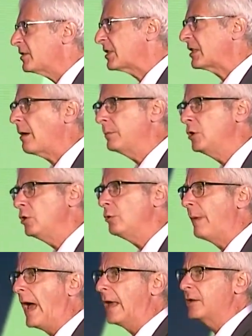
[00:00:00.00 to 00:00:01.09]
some new
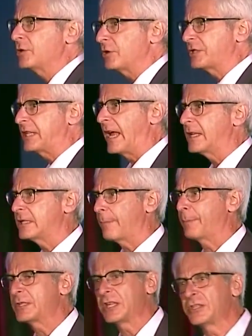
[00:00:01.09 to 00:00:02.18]
manager stands up
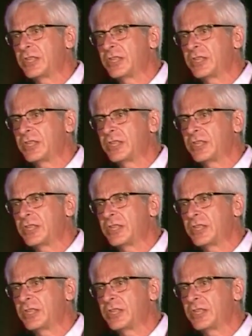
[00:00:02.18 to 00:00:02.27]
and says,